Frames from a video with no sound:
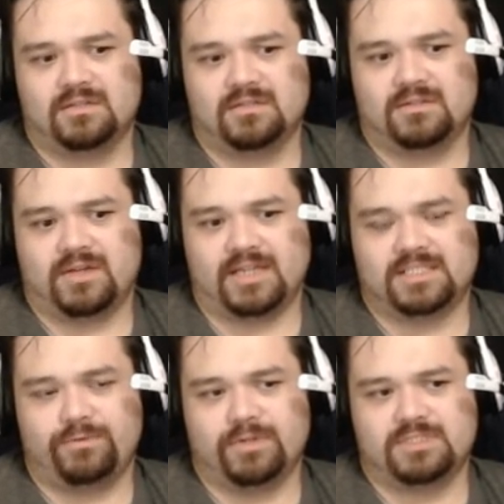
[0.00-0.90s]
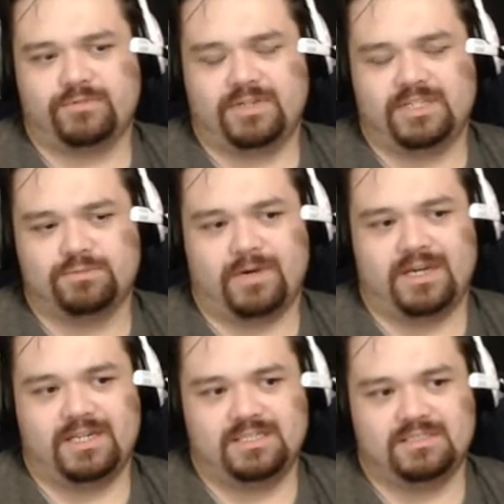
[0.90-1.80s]
as he was with his
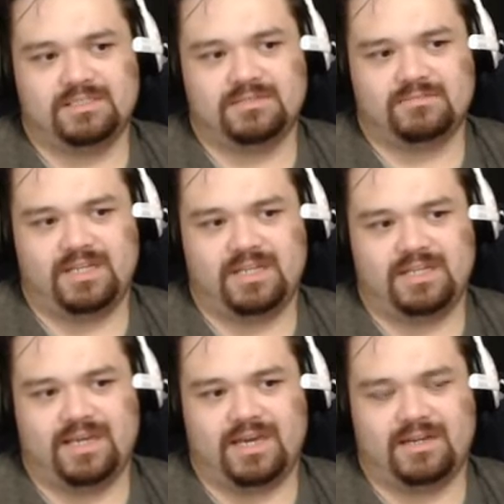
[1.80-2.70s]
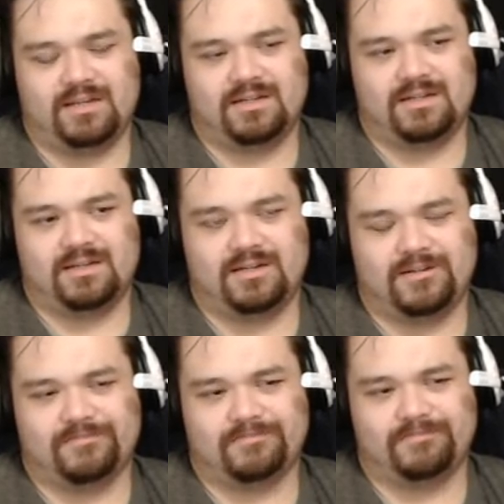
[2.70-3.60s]
ways, meaning that
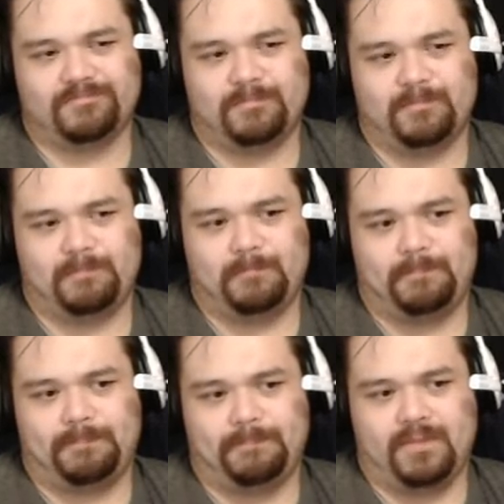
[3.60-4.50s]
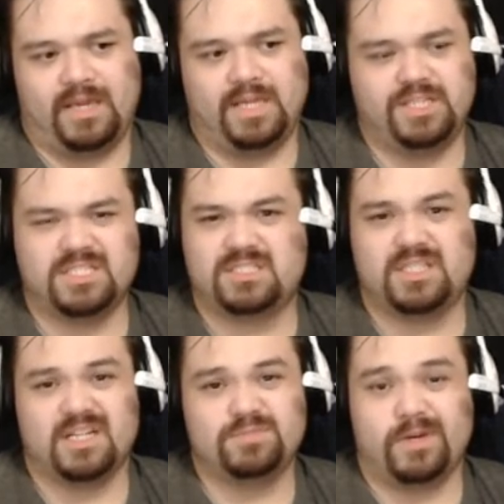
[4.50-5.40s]
um, he just
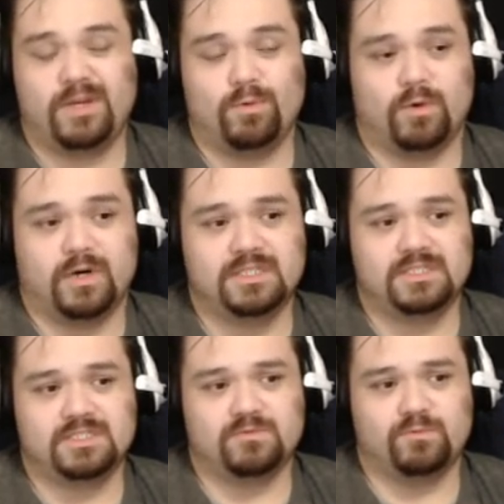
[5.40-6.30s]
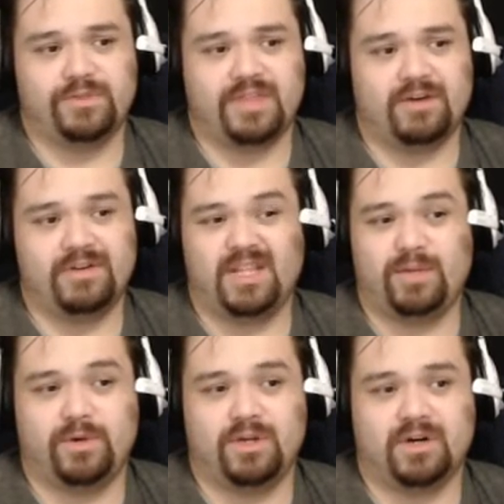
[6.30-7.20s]
does what he wants without any
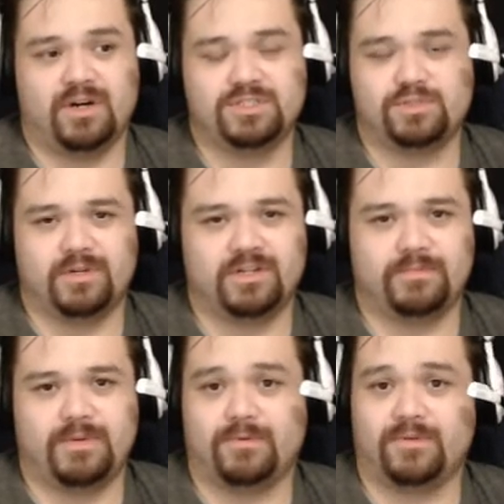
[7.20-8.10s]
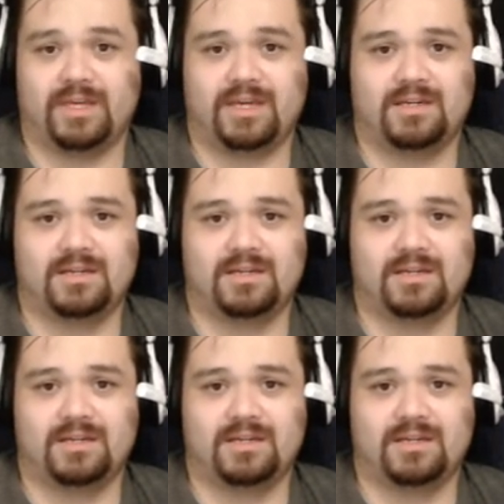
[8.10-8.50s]
regards to what other people think.